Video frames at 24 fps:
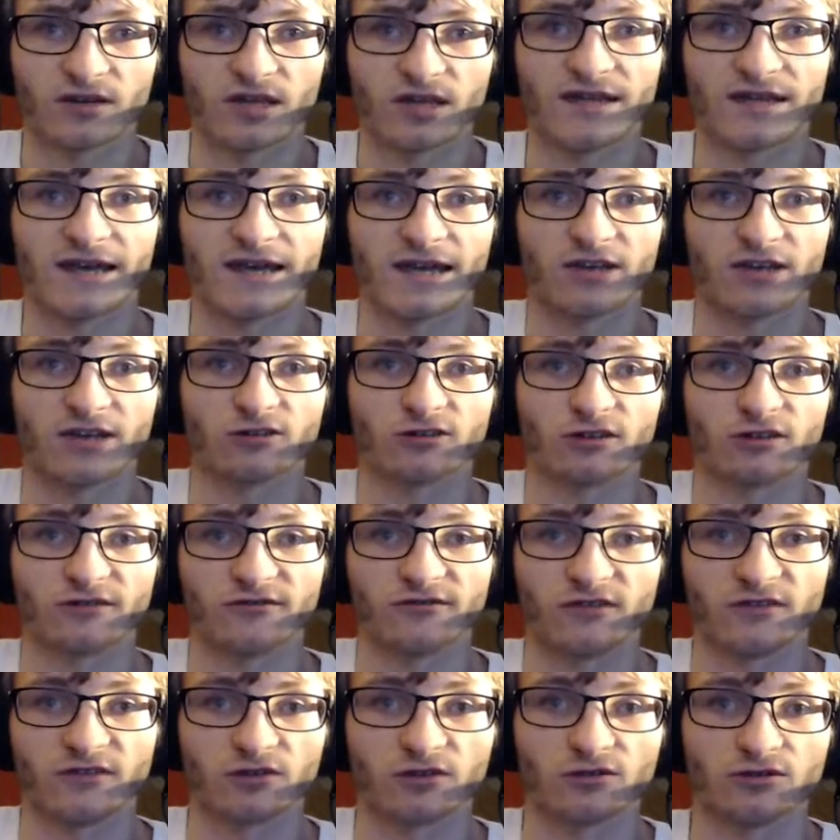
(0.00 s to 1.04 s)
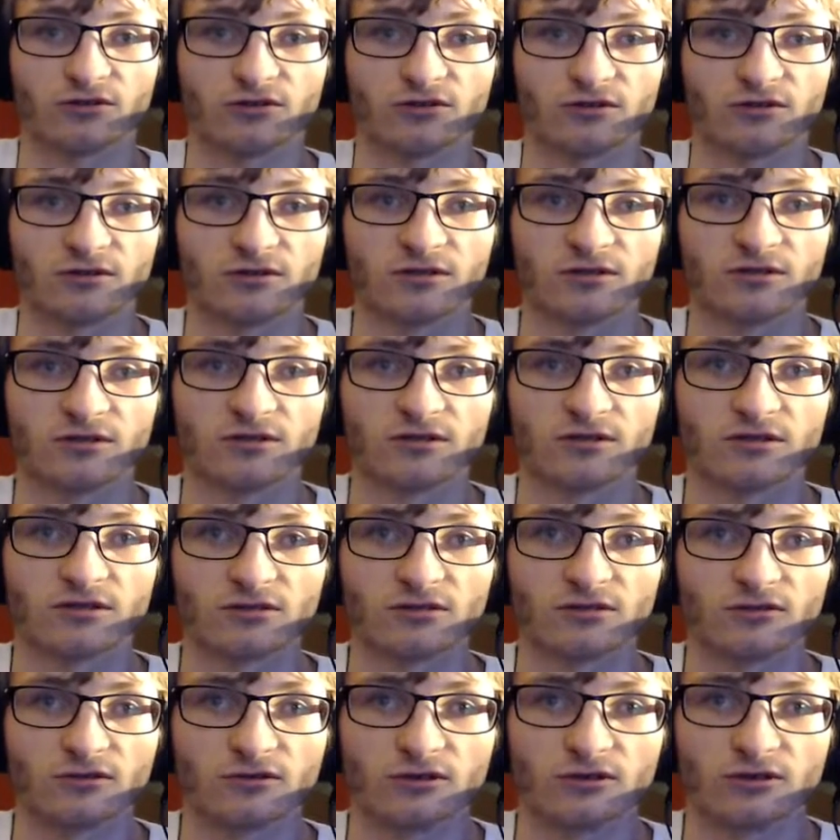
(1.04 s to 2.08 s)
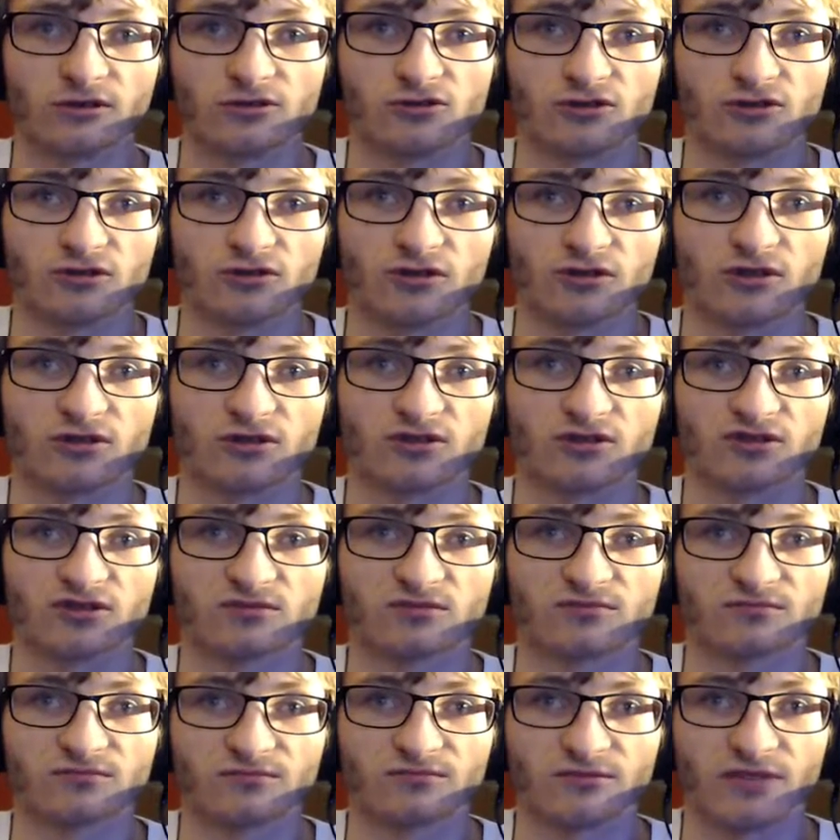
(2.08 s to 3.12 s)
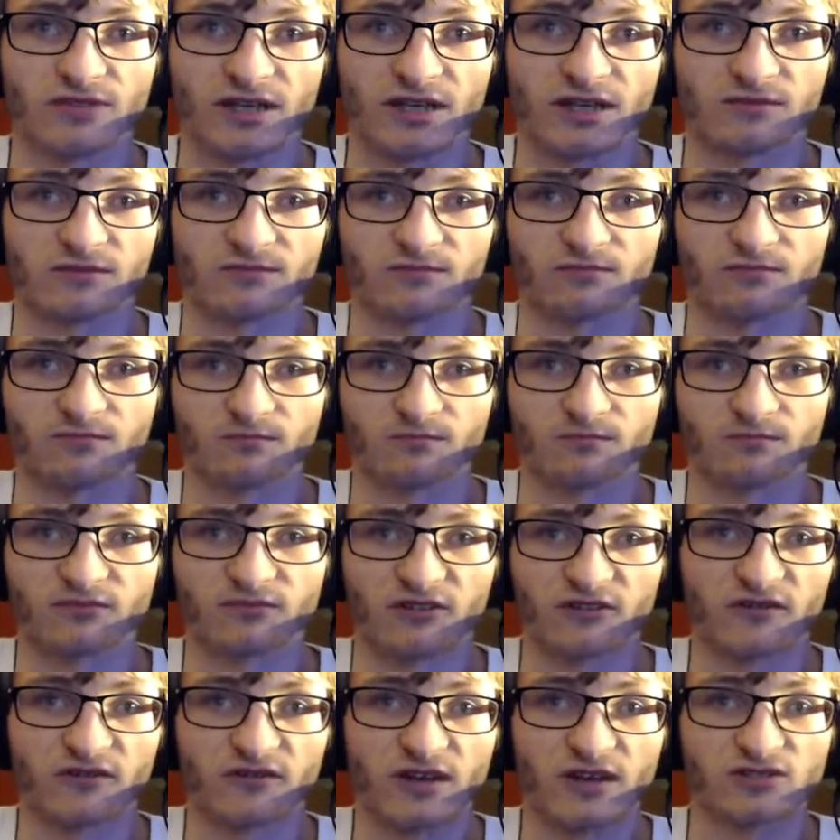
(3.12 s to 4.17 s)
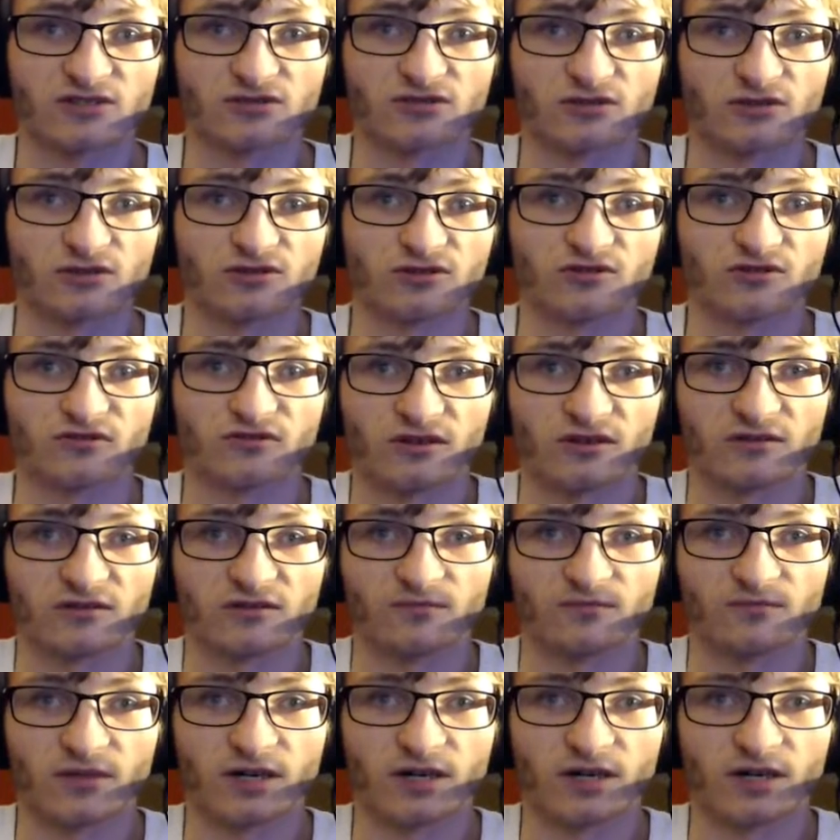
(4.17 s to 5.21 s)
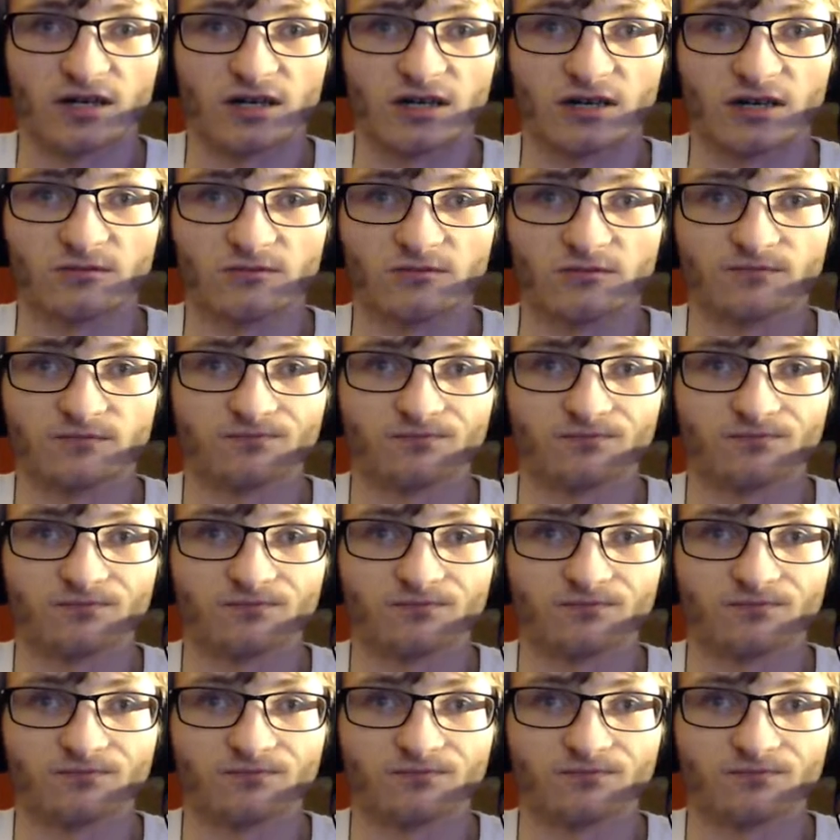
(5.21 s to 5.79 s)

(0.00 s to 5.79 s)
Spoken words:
that area field, losing those like professionals. Um,